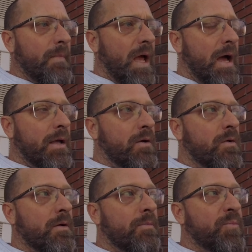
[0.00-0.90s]
I
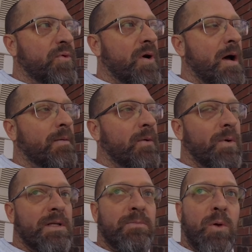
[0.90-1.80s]
could probably,
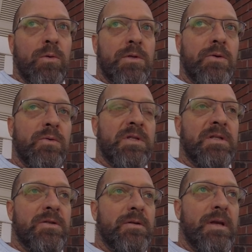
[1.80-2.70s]
once mold 2's
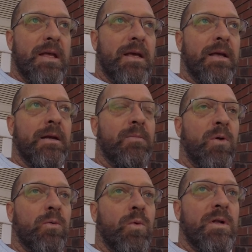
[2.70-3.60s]
in and
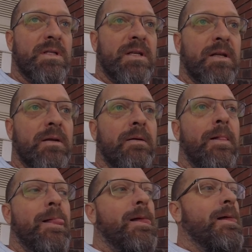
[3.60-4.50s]
mold 1's in,
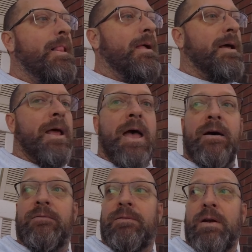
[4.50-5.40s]
and I
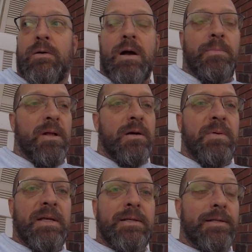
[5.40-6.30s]
have, a couple hundred
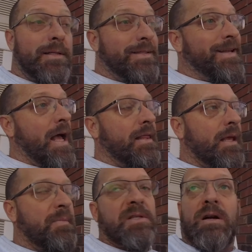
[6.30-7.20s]
pieces, I think
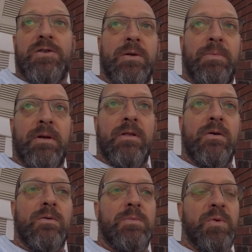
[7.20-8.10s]
I'm going to start shipping to
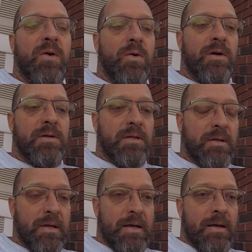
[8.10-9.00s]
those pre-orders
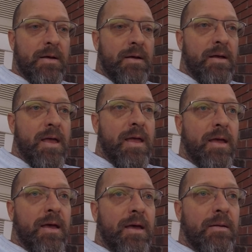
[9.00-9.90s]

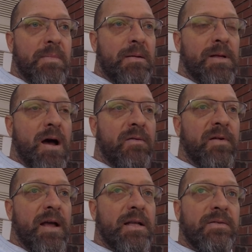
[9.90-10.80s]
and be able to offer
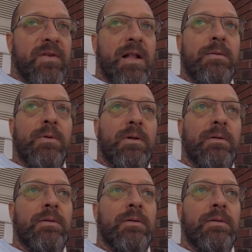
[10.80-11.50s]
it as available